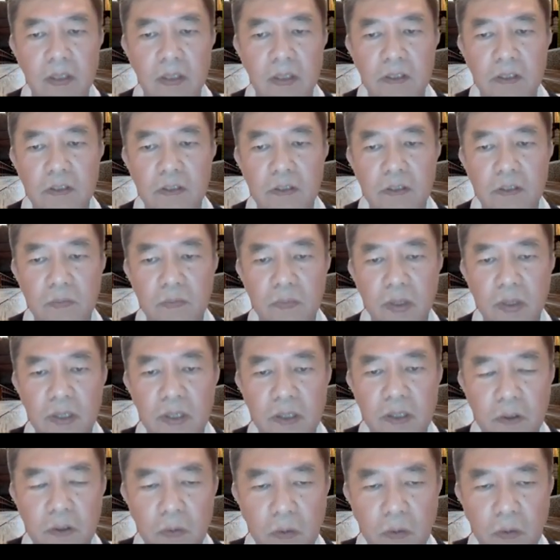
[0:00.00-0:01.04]
So when the
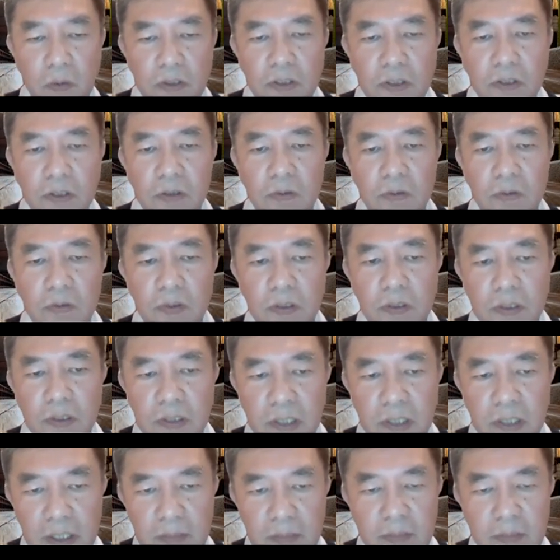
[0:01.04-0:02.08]
no knowledge and no
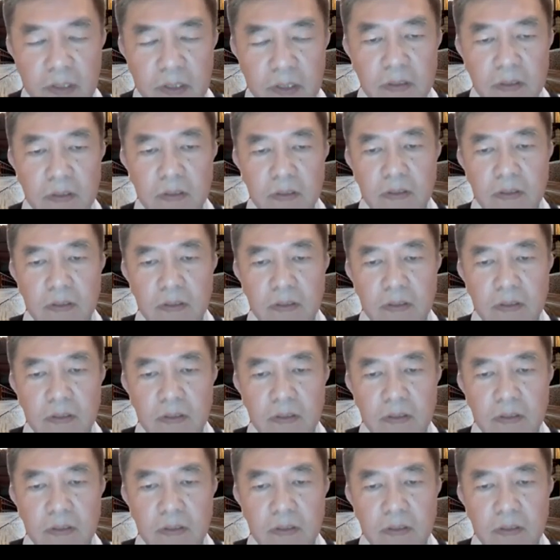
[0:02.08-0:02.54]
attainment,